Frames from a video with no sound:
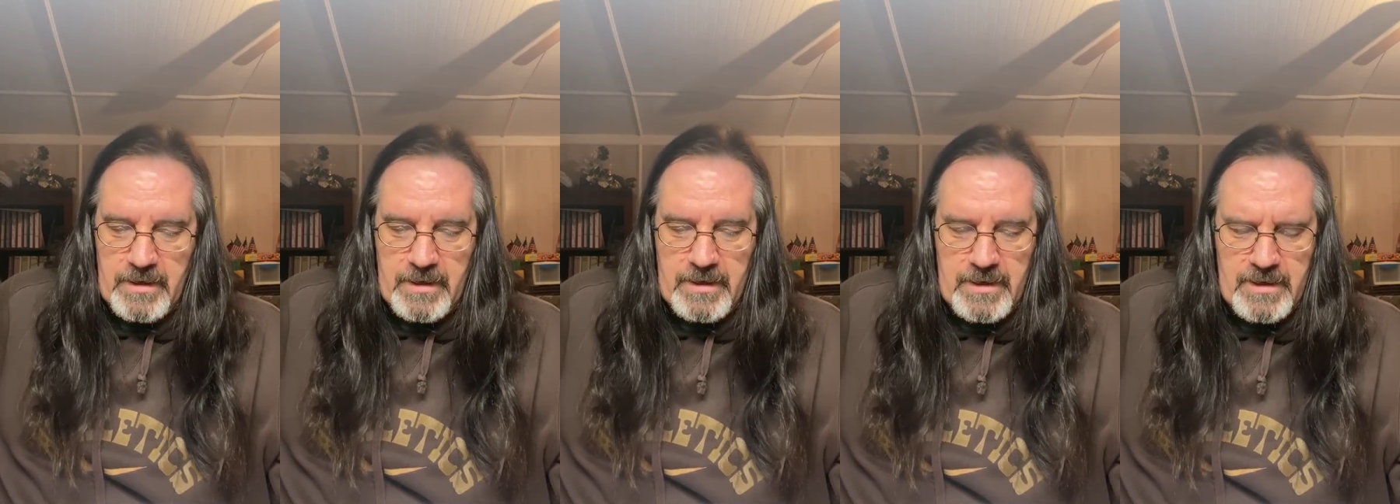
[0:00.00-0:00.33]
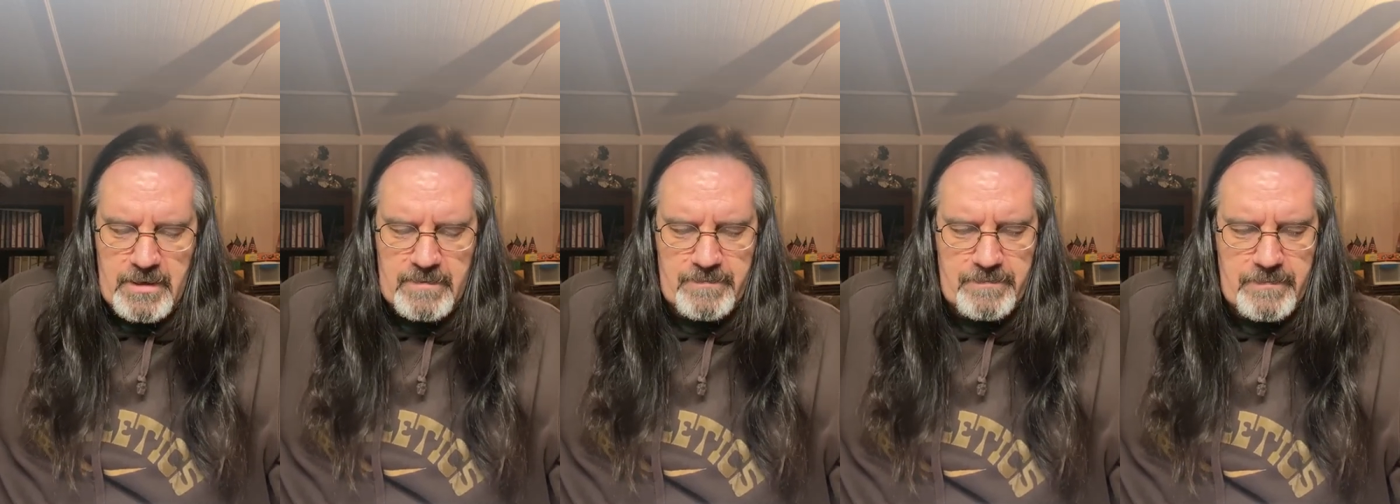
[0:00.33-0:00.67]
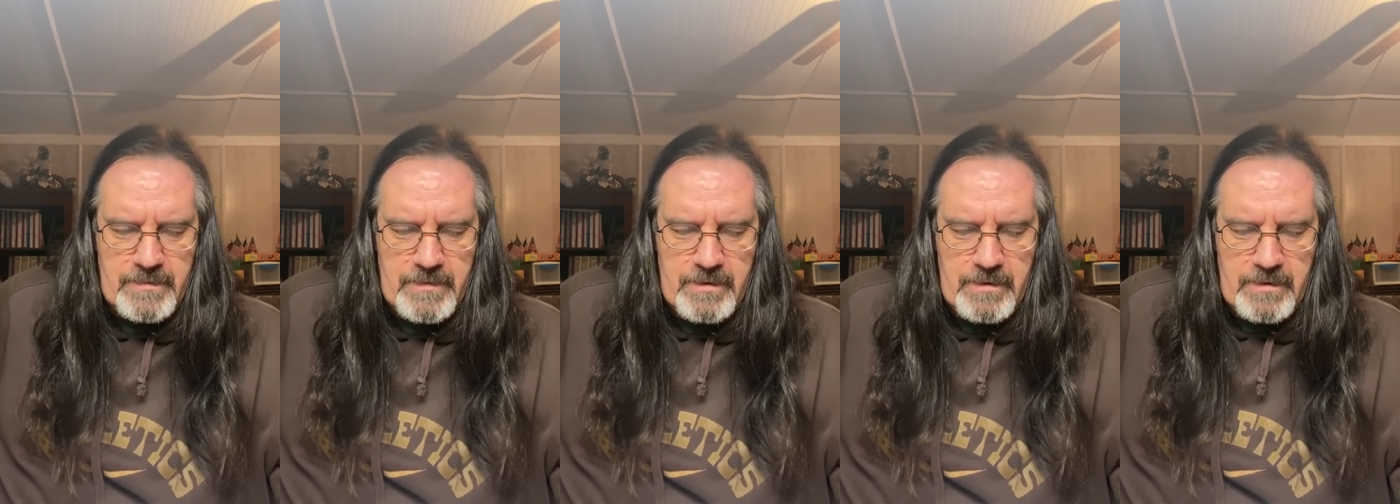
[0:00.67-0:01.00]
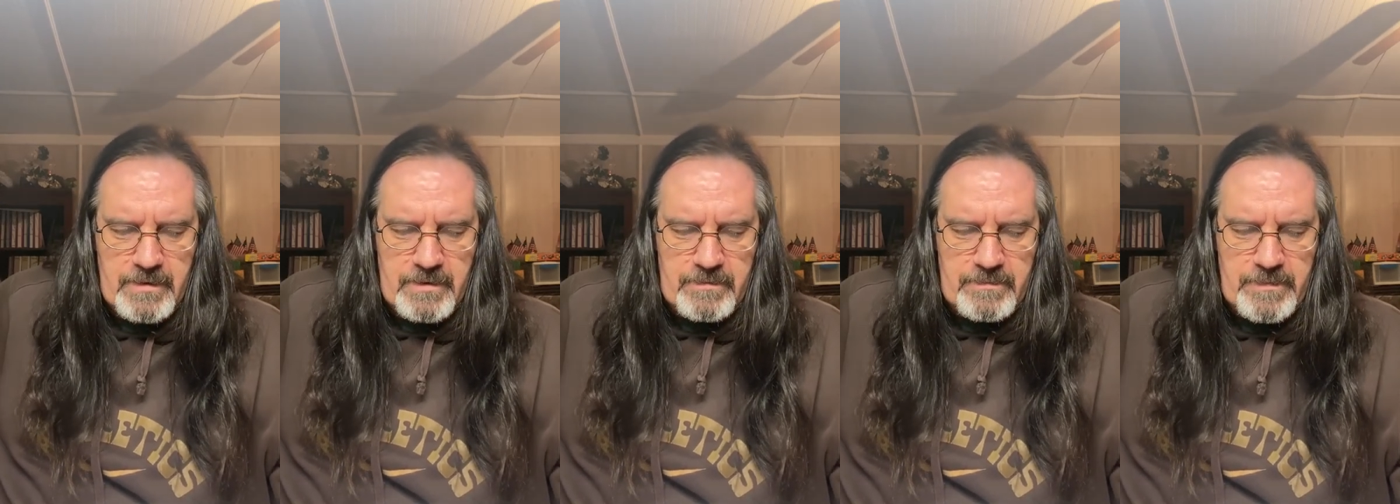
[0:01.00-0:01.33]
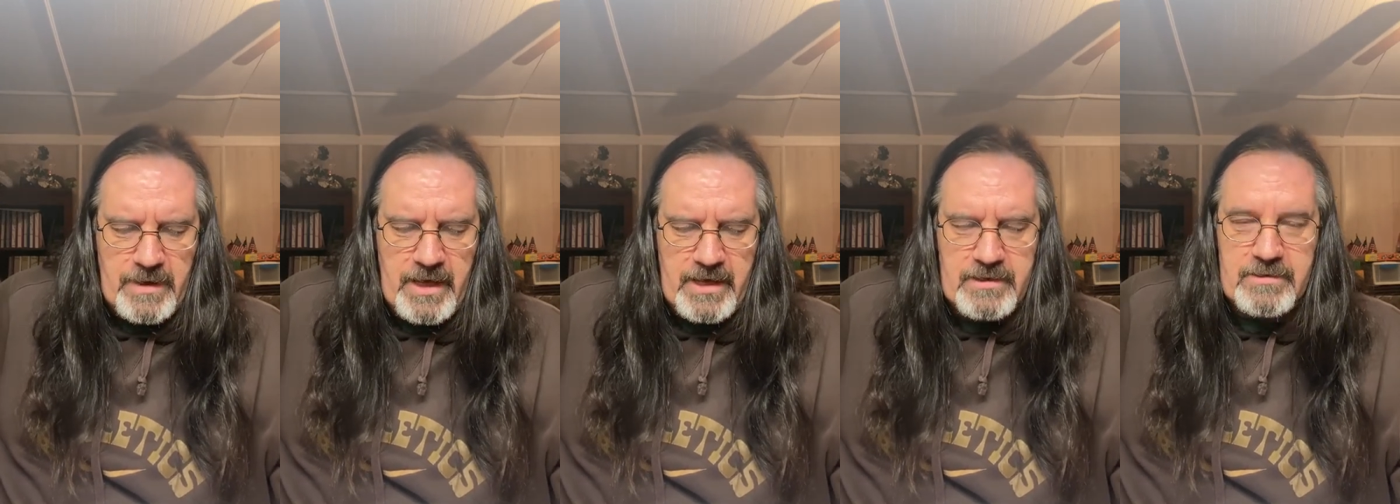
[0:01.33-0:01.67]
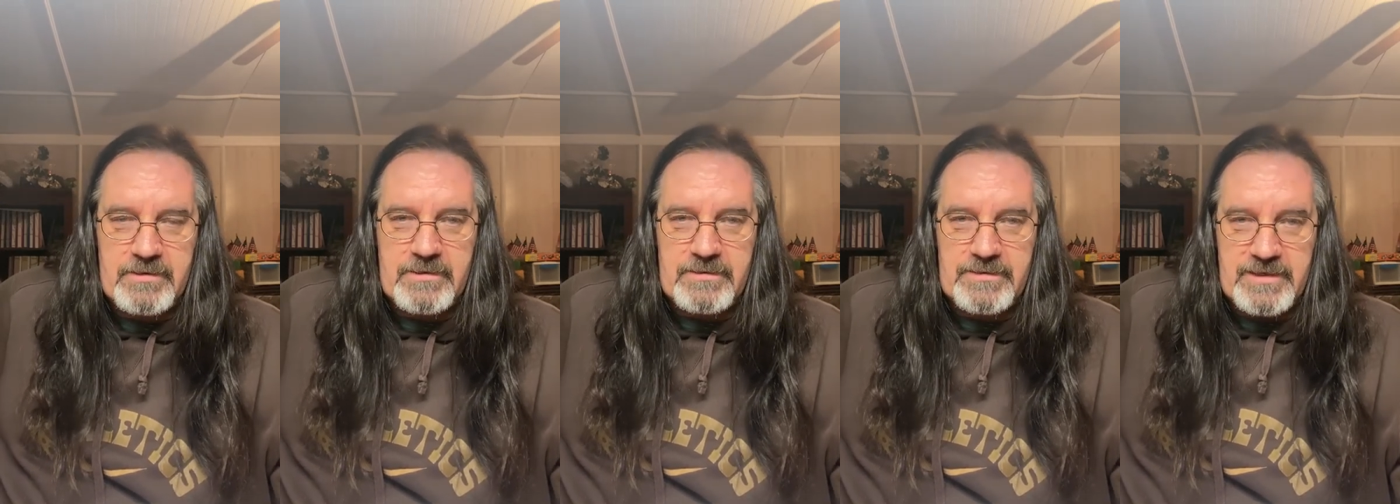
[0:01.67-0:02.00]
But
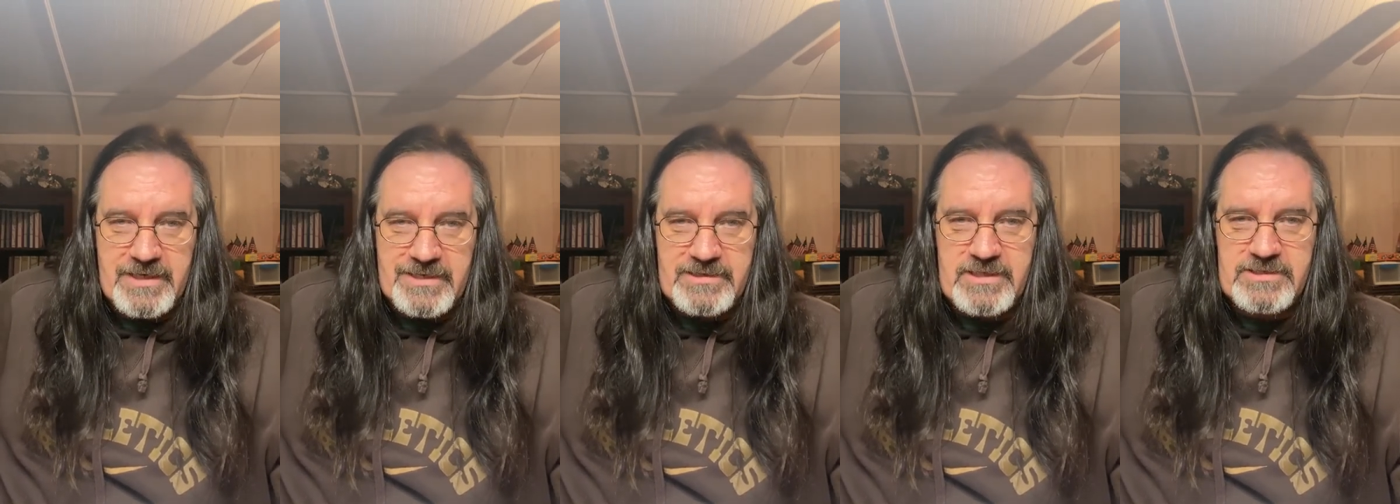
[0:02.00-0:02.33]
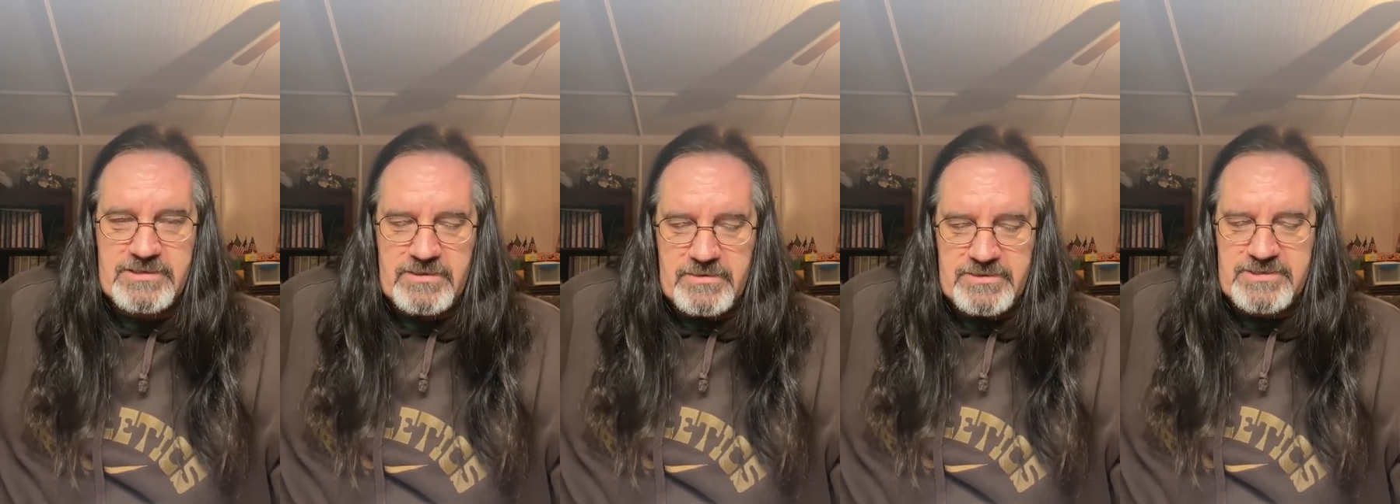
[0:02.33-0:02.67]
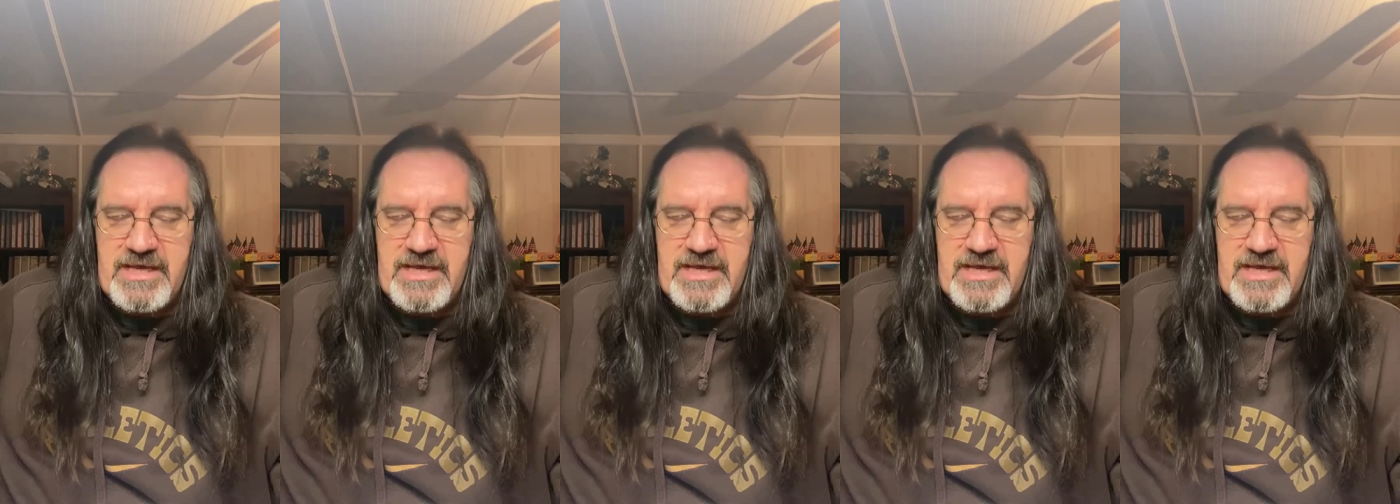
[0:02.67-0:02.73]
the conditional